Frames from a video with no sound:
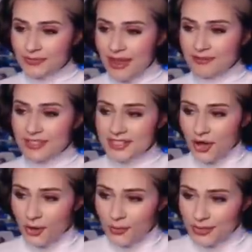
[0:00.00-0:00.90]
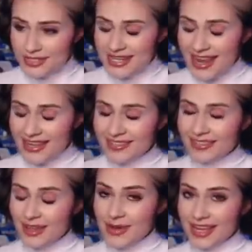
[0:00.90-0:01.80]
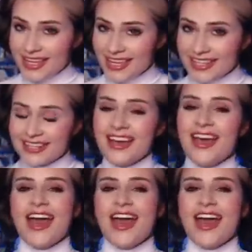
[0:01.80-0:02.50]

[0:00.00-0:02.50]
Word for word: every Star Wars day. I'm not kidding.